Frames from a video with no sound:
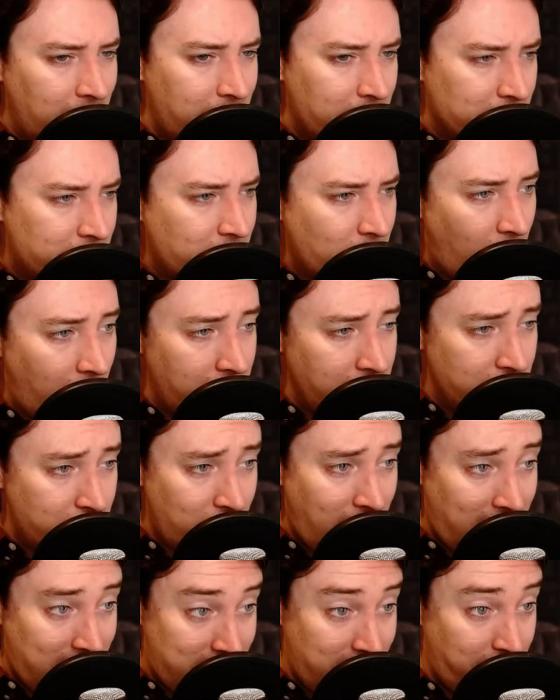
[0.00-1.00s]
it was quite an
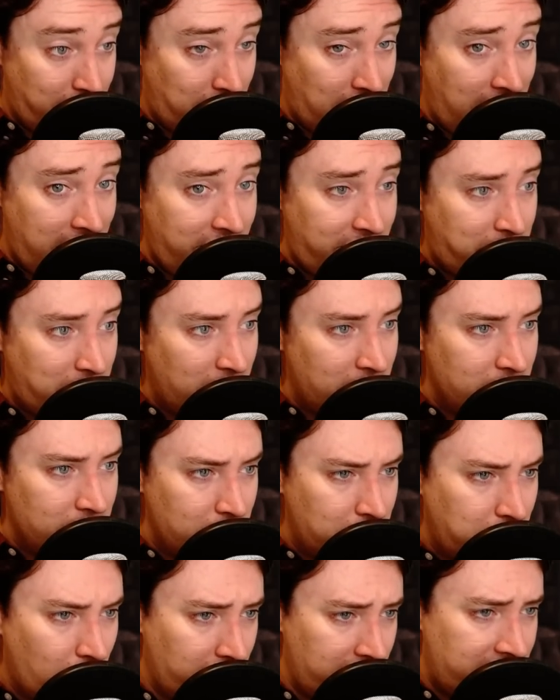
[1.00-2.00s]
attractive place, but
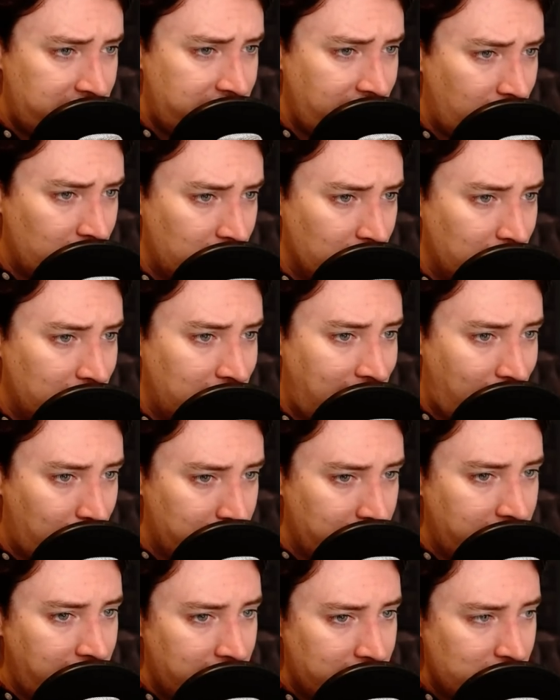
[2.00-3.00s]
boys seldom allow
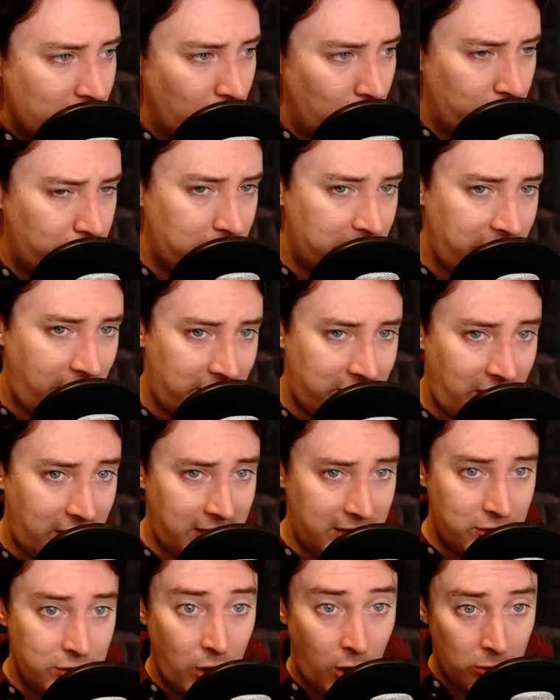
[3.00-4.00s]
that their schools possess any
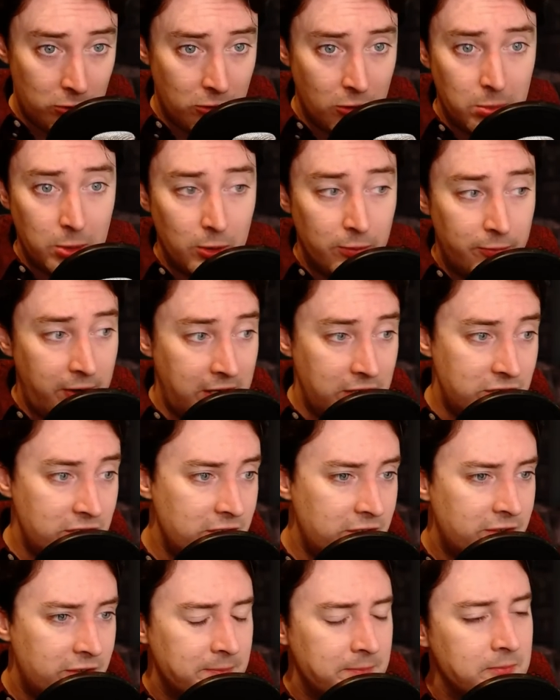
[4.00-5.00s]
tolerable
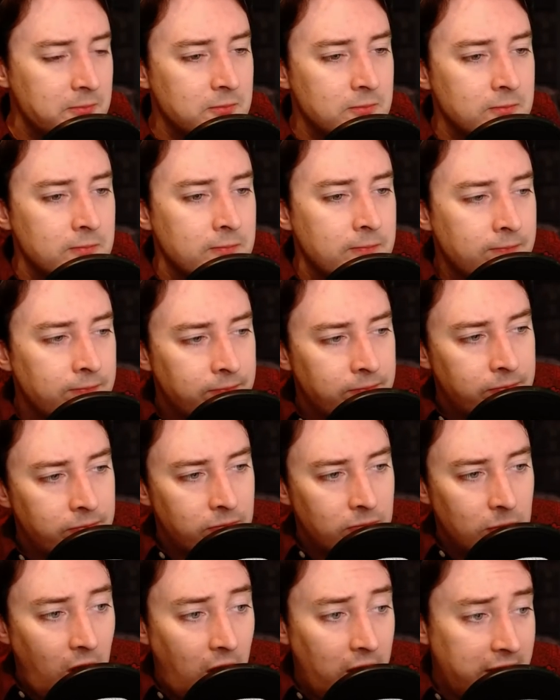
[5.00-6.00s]
features.
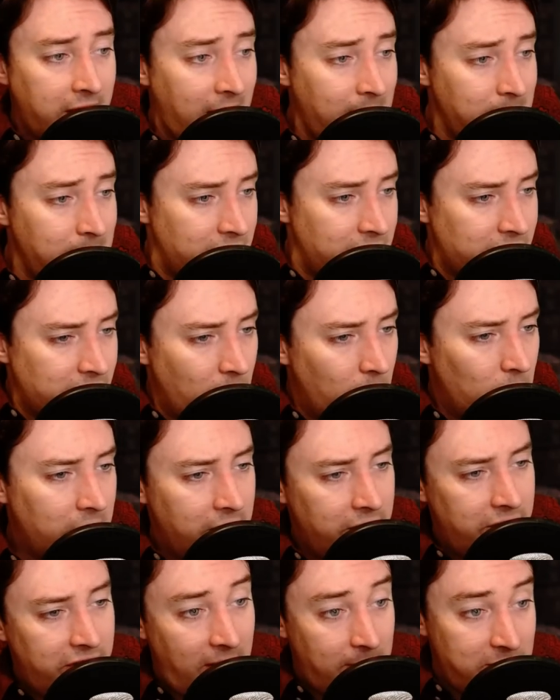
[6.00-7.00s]
I came to the school in a
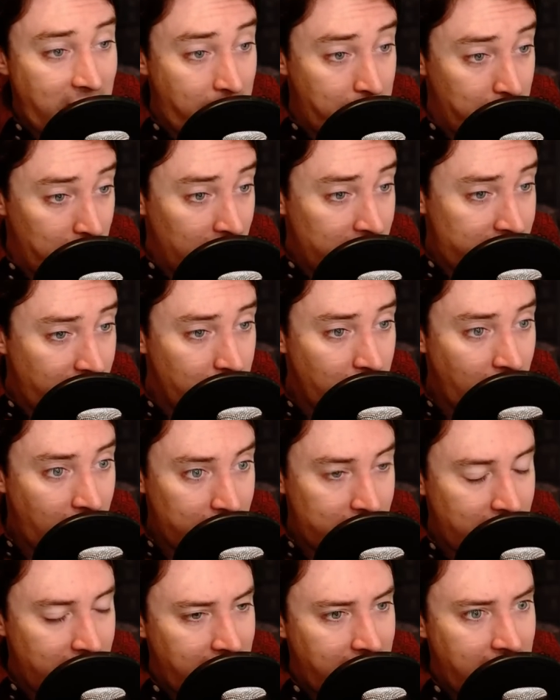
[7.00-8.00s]
September, soon
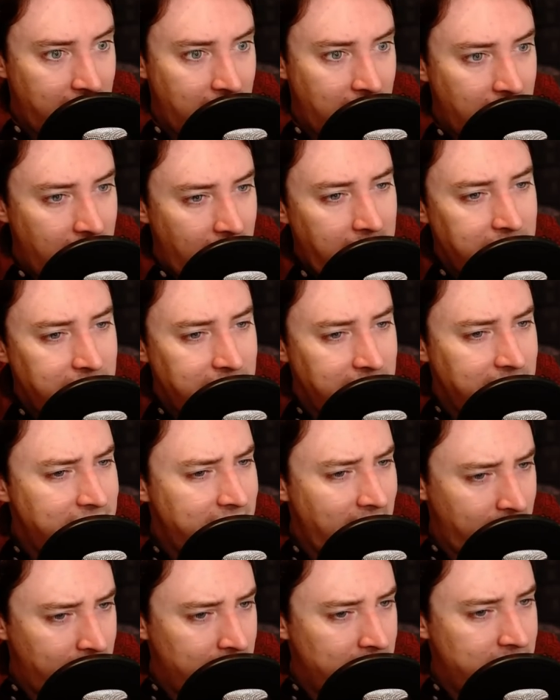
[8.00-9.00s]
after the year
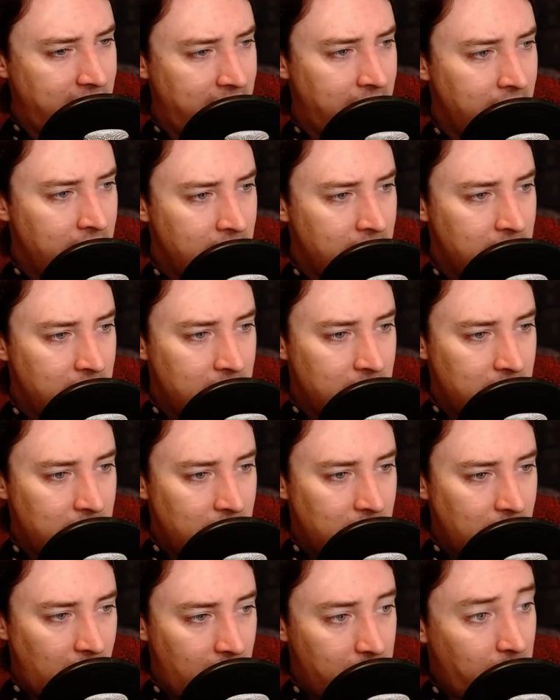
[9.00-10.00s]
1870,
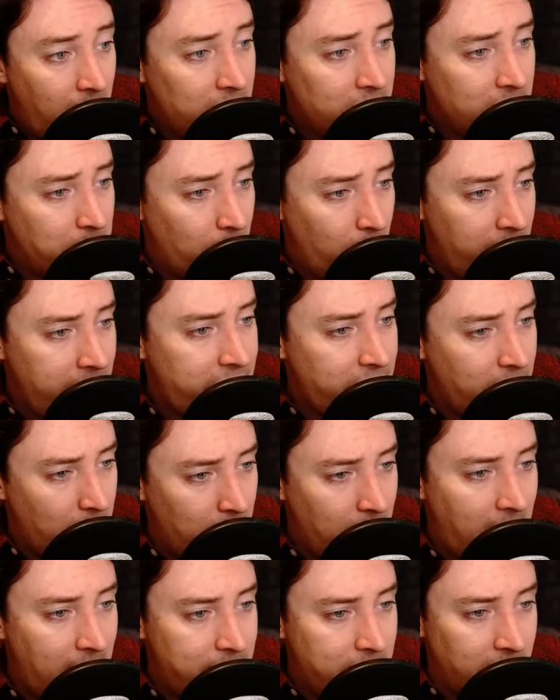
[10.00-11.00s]
and among the boys who
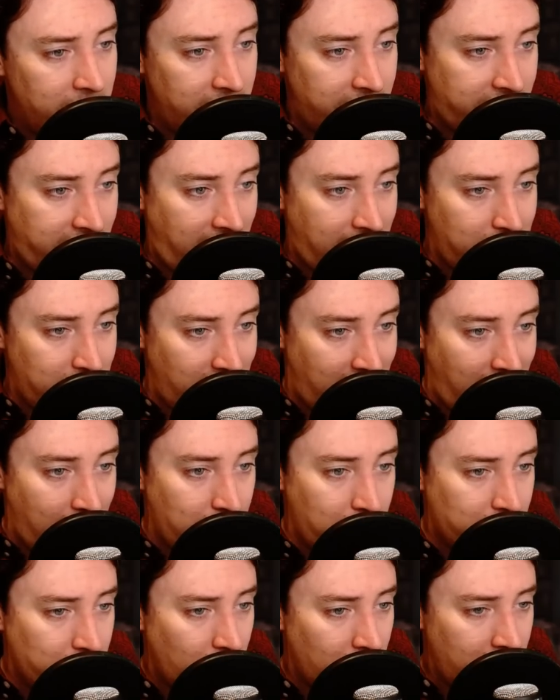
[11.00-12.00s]
arrived on the same day
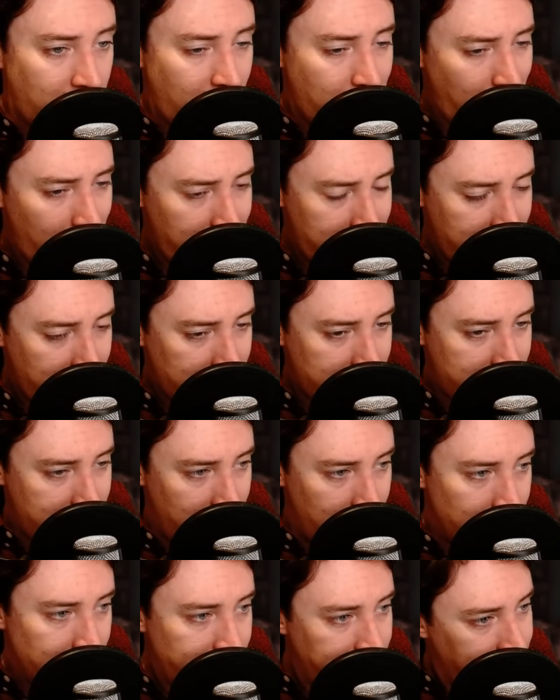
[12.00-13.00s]
was one whom I took
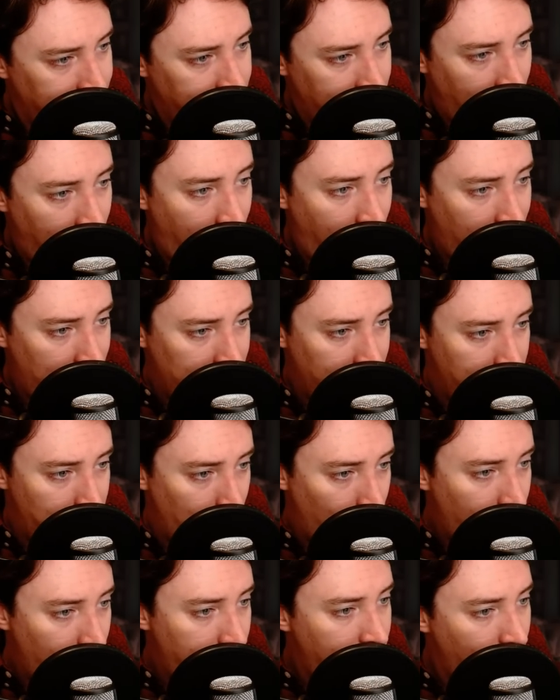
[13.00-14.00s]
to, a Highland
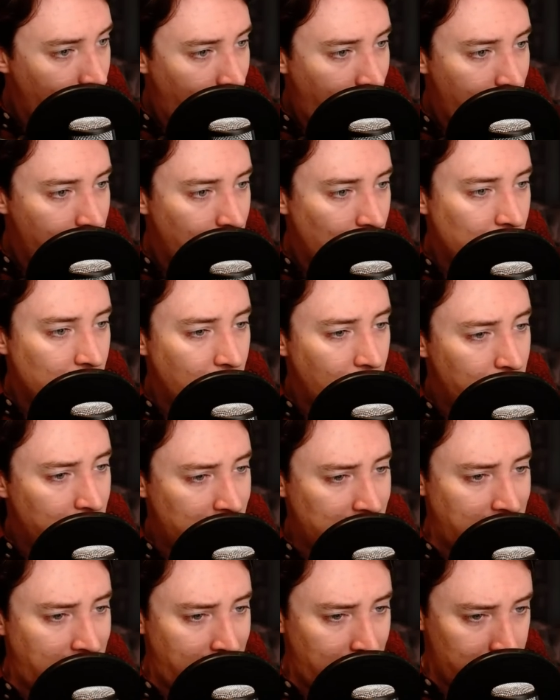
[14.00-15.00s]
boy who I will call
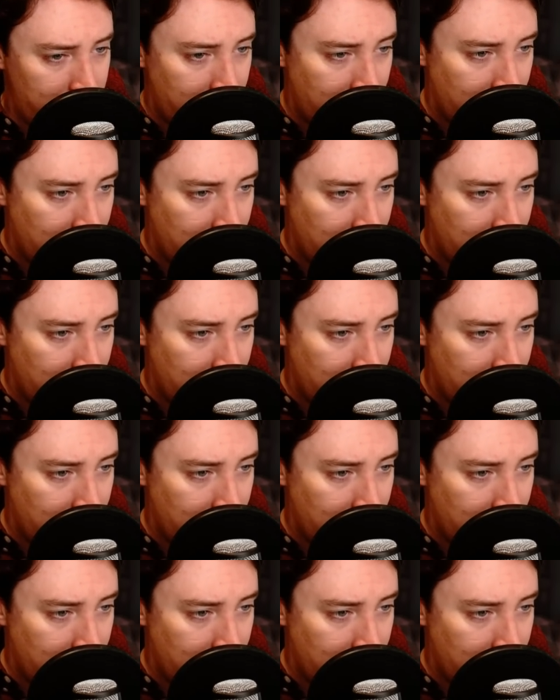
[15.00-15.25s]
MacLeod.